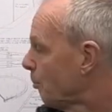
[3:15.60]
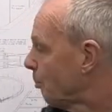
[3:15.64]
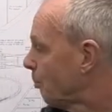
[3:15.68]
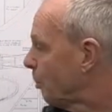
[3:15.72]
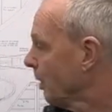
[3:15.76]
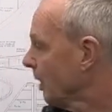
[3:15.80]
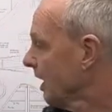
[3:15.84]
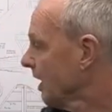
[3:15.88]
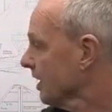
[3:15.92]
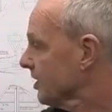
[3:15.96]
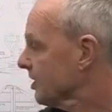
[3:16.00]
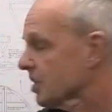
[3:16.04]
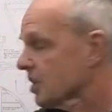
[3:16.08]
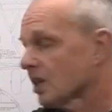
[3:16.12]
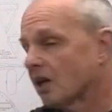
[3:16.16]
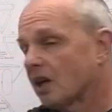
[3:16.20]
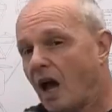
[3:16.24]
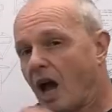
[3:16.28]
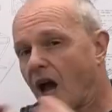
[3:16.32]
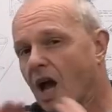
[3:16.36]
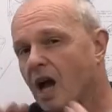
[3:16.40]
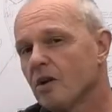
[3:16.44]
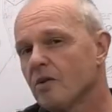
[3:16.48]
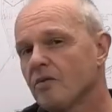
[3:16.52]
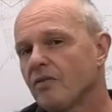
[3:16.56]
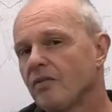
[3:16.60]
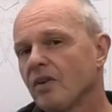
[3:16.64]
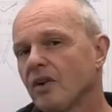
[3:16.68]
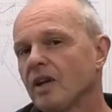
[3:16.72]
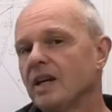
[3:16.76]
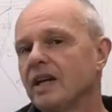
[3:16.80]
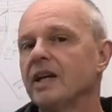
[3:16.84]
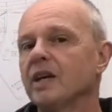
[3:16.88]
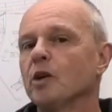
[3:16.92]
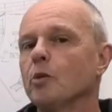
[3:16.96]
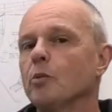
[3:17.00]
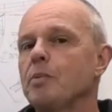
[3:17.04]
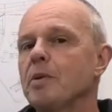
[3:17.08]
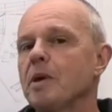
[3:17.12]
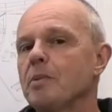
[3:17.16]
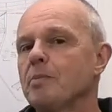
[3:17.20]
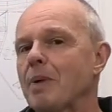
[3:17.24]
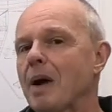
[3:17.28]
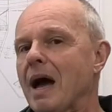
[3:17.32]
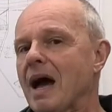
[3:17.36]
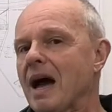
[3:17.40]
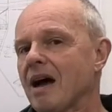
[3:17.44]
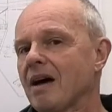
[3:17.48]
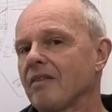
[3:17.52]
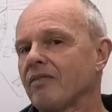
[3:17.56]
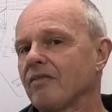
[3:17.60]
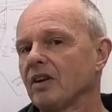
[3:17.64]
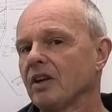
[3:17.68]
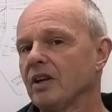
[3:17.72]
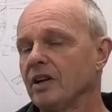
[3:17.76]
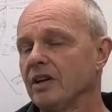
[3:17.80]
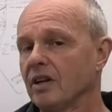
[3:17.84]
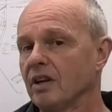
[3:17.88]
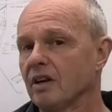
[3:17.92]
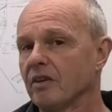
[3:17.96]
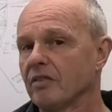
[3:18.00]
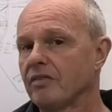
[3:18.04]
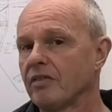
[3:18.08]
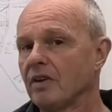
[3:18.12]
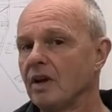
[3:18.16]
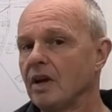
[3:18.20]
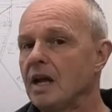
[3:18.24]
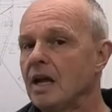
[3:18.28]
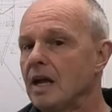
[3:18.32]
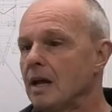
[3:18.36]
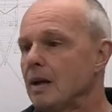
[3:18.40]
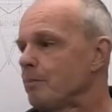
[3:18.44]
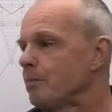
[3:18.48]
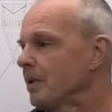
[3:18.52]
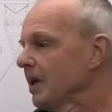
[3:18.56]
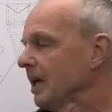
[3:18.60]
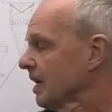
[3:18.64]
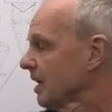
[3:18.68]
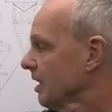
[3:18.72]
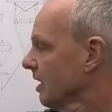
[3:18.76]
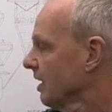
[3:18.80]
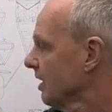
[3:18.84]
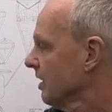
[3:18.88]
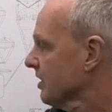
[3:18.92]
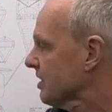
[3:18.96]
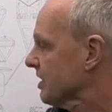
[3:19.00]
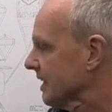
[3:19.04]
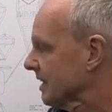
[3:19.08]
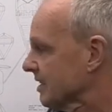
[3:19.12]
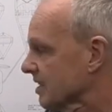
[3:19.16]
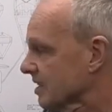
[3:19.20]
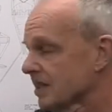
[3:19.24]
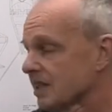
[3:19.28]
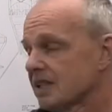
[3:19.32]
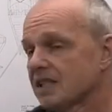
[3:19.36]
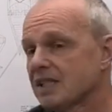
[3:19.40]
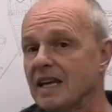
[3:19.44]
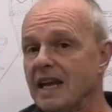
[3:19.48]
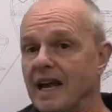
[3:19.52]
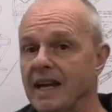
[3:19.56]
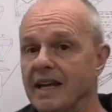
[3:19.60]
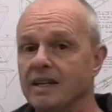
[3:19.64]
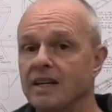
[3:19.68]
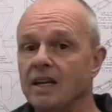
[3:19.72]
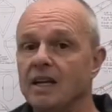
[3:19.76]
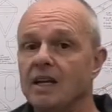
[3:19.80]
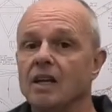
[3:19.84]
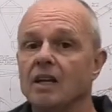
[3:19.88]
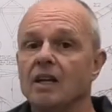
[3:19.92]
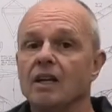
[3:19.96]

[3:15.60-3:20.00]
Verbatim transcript: but hopefully it will be powerful enough because as I said